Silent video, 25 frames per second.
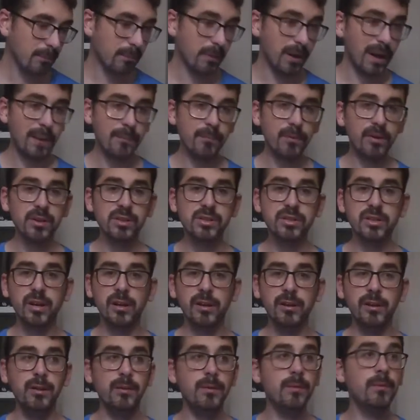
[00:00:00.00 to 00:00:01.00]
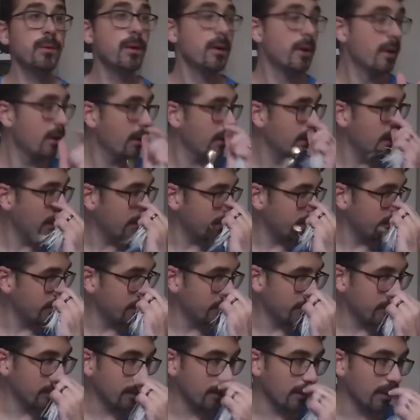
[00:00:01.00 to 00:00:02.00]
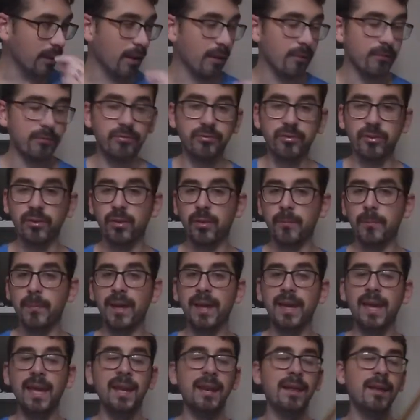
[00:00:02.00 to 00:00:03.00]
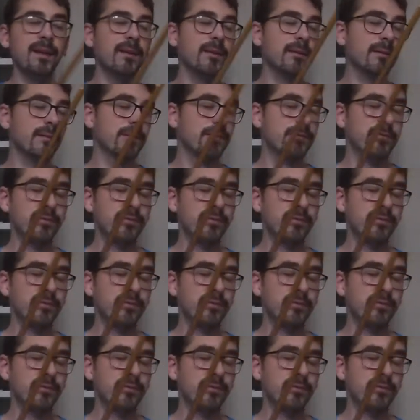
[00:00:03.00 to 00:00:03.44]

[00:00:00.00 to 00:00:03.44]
But I'm going to show you for the beginning